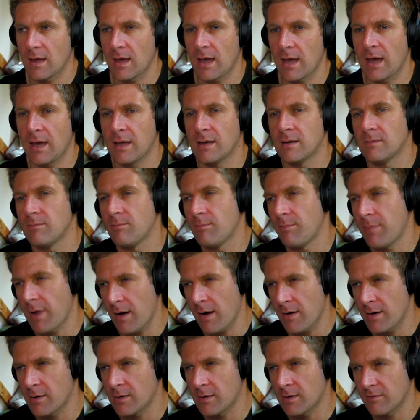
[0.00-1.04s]
And
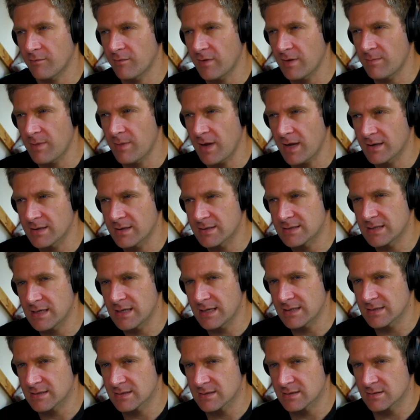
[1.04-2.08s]
baryonic feedback is
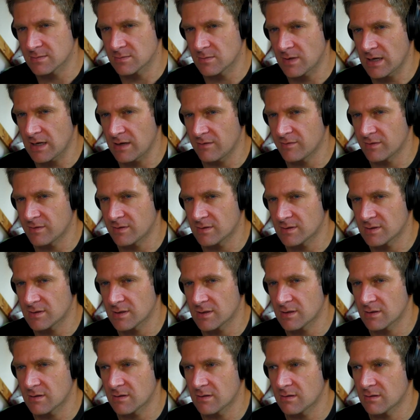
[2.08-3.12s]
less relevant to
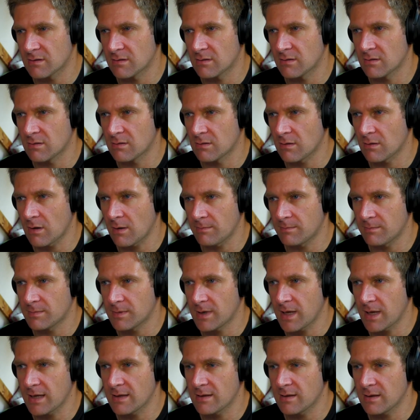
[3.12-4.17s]
the top
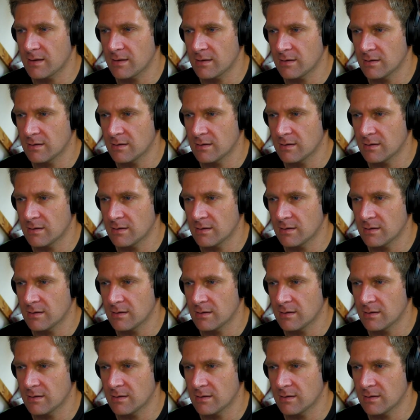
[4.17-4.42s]
data?